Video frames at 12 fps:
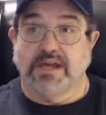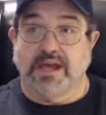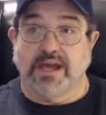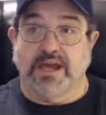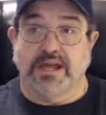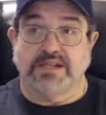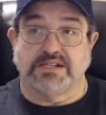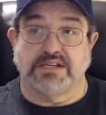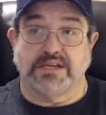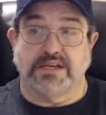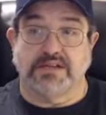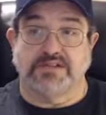at
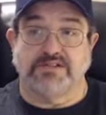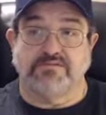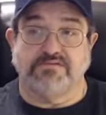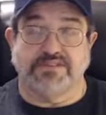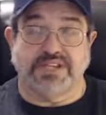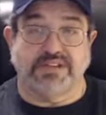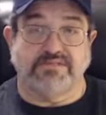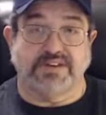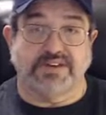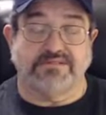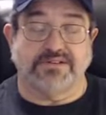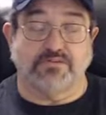
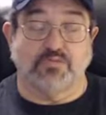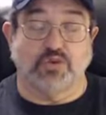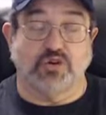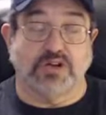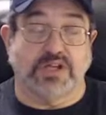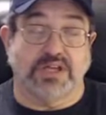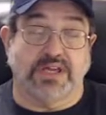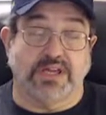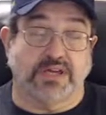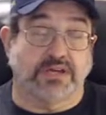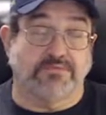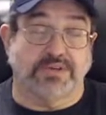2:55 in the morning.
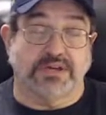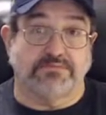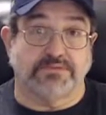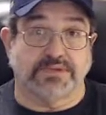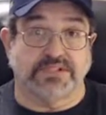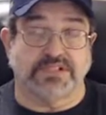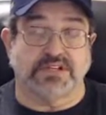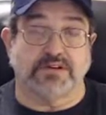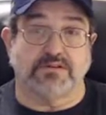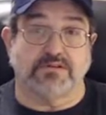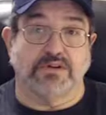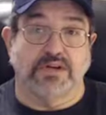Yeah, I'm up,
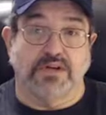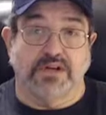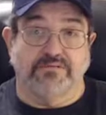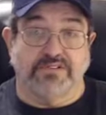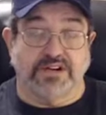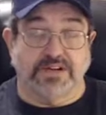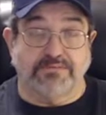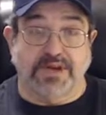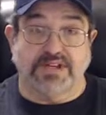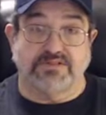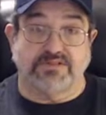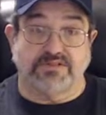so figured I
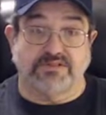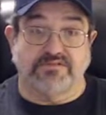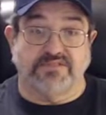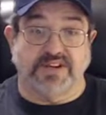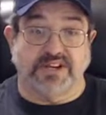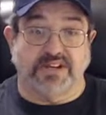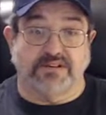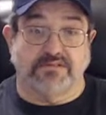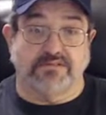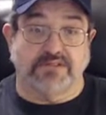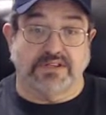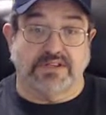might as well do a
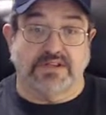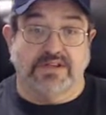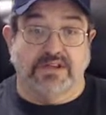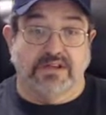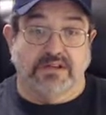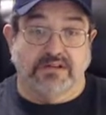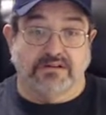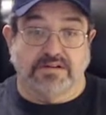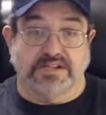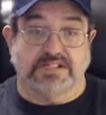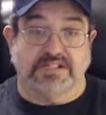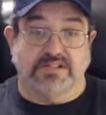video, and you'll
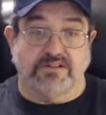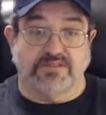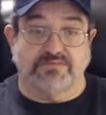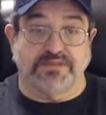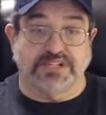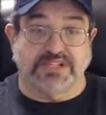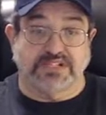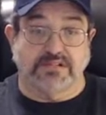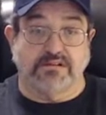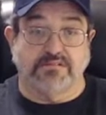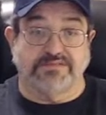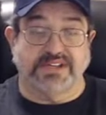excuse my
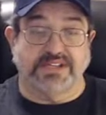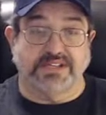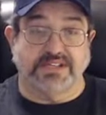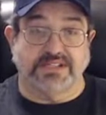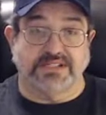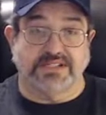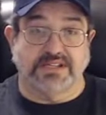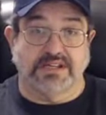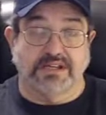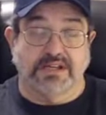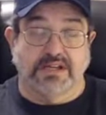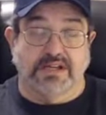slovenness.
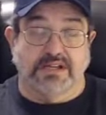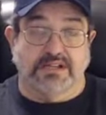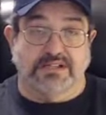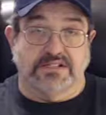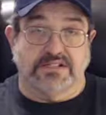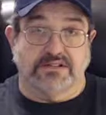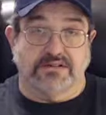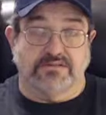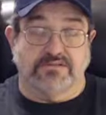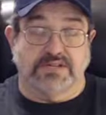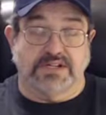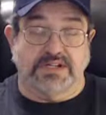
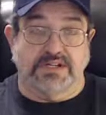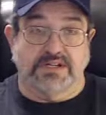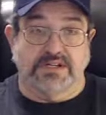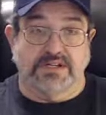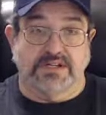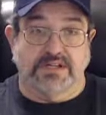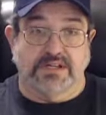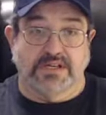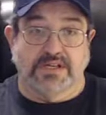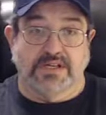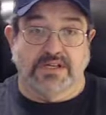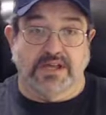So
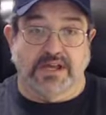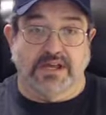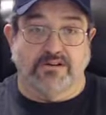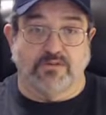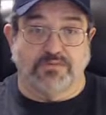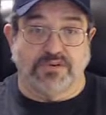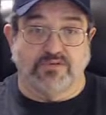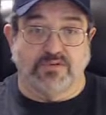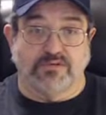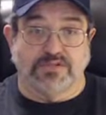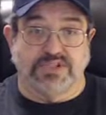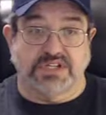I hope you
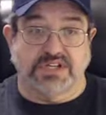won't